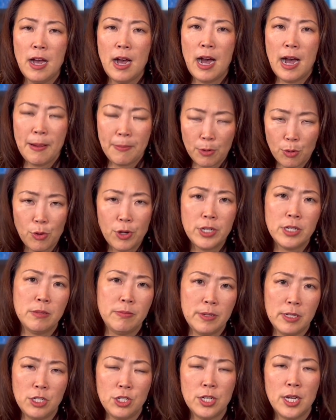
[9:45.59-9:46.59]
I'm going to
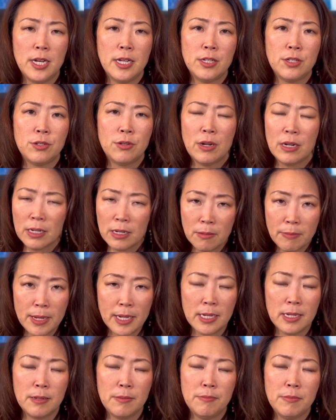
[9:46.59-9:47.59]
be judged, or I'm going to
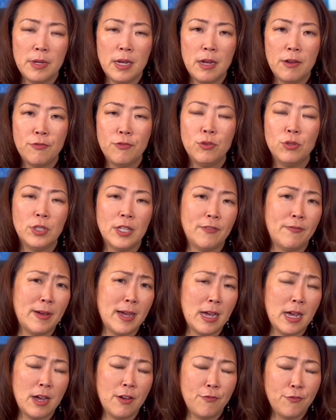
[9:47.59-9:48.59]
make a fool
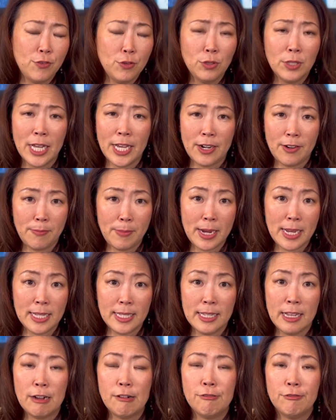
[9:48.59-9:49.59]
out of
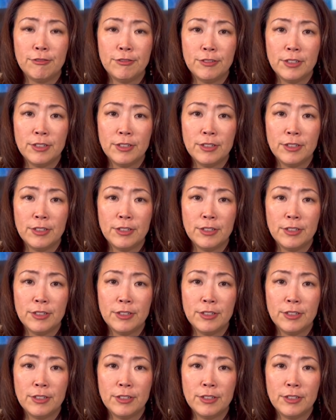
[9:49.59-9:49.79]
myself.